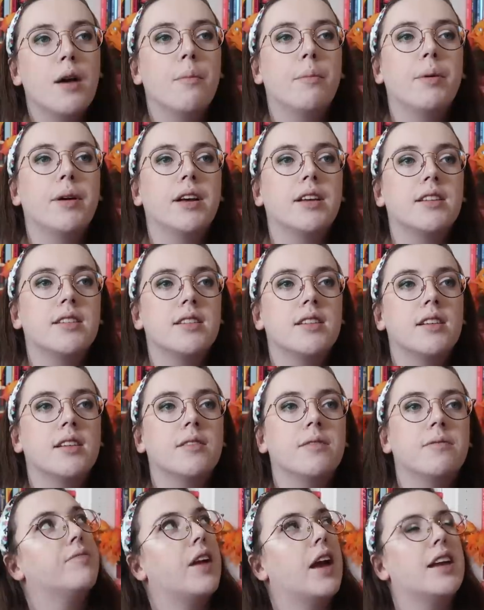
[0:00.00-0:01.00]
but
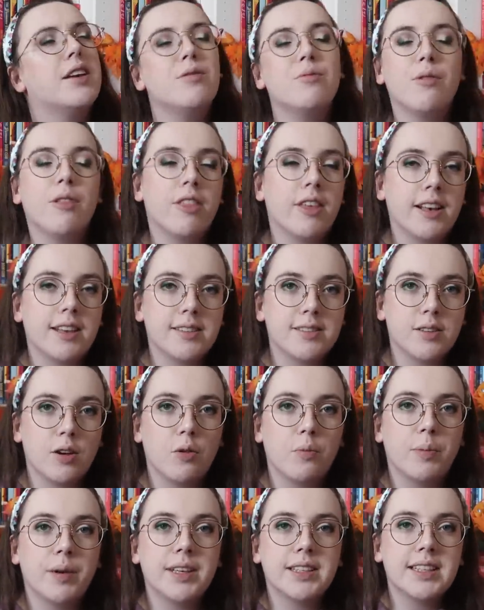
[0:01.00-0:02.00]
I don't think
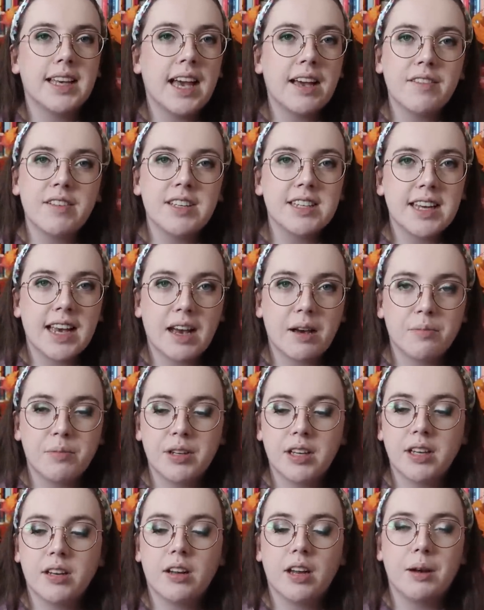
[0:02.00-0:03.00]
so, because I haven't
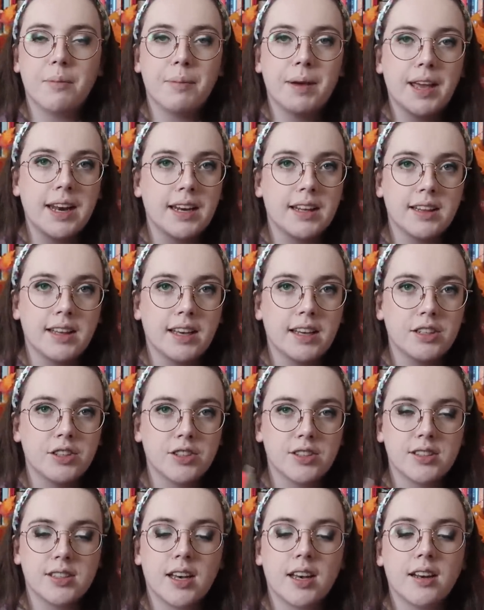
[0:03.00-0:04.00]
tabbed it and painted the
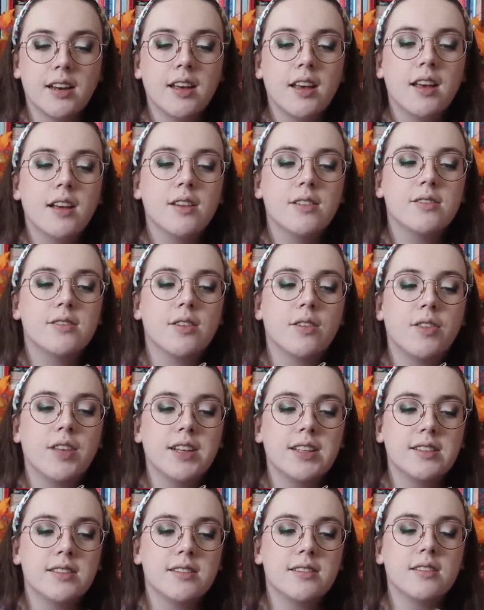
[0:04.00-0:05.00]
edges yet, so
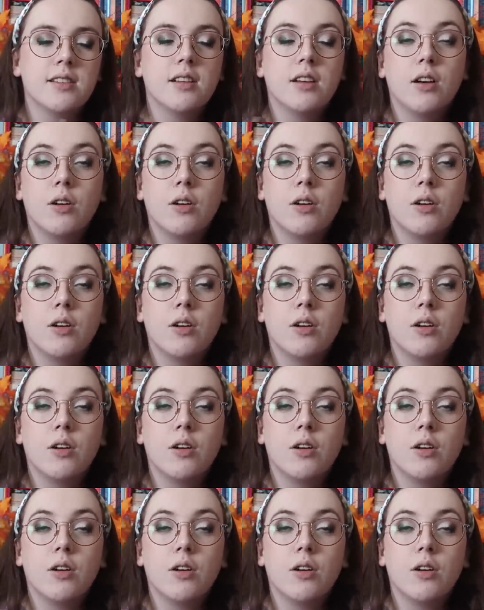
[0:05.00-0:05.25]
that's